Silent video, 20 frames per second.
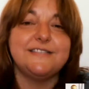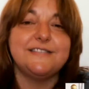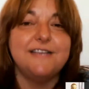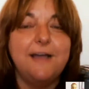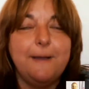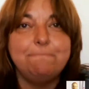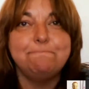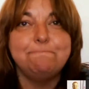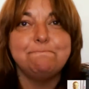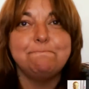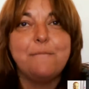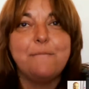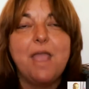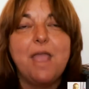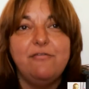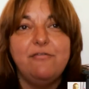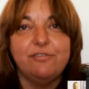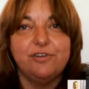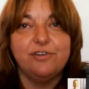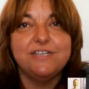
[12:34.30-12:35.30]

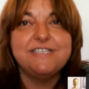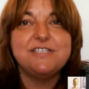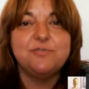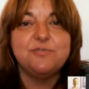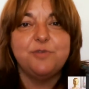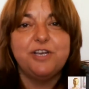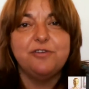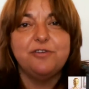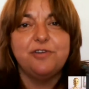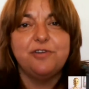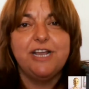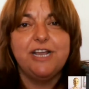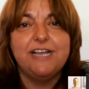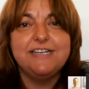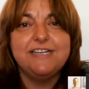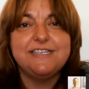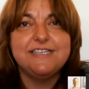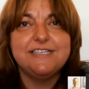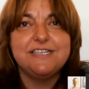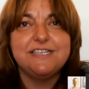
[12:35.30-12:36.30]
For instance, we
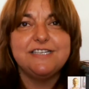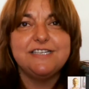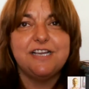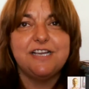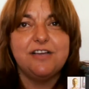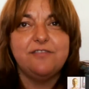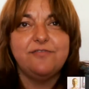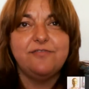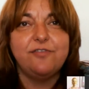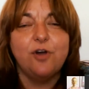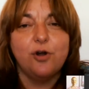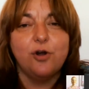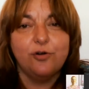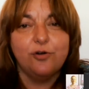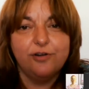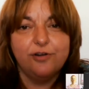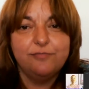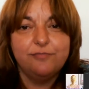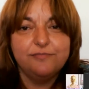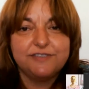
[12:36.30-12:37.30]
created
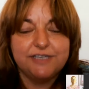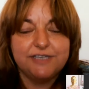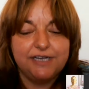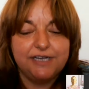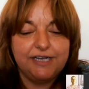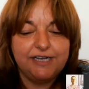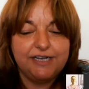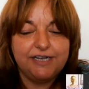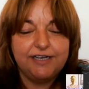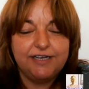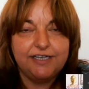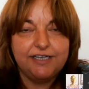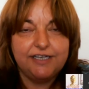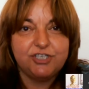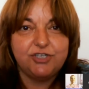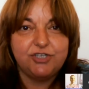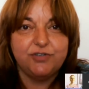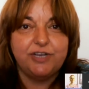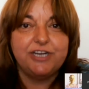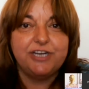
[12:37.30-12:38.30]
forums
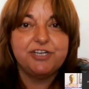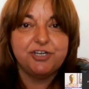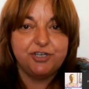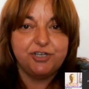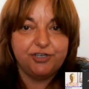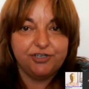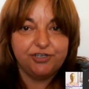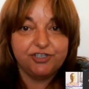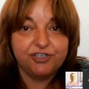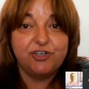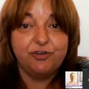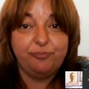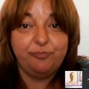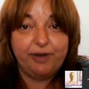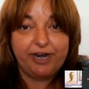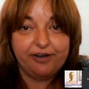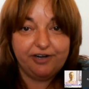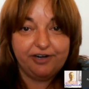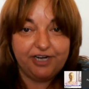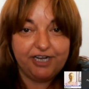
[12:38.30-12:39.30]
to introduce new
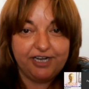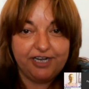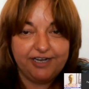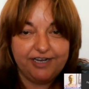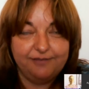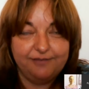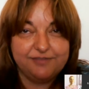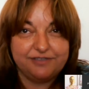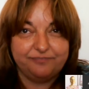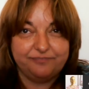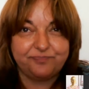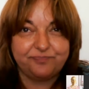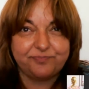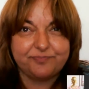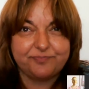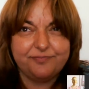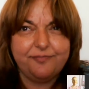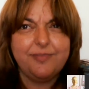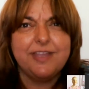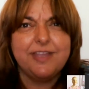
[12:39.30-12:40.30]
paradigms,
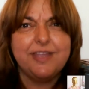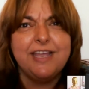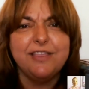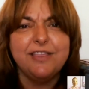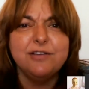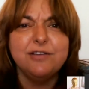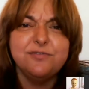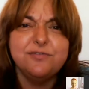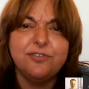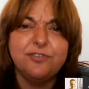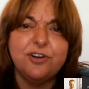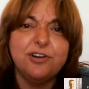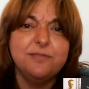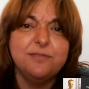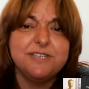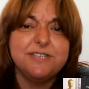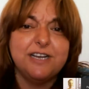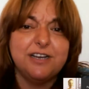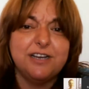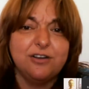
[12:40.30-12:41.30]
and those
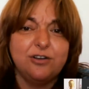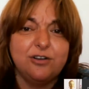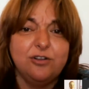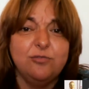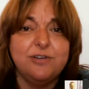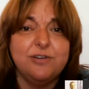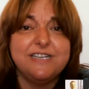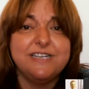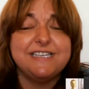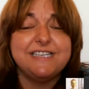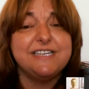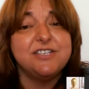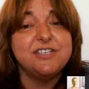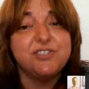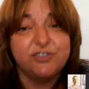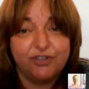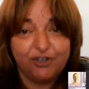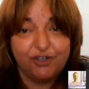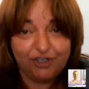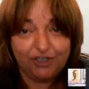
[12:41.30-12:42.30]
forums are always in a
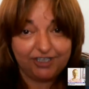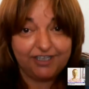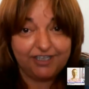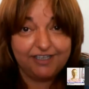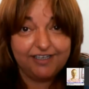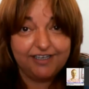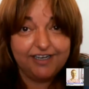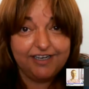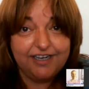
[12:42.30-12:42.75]
circle.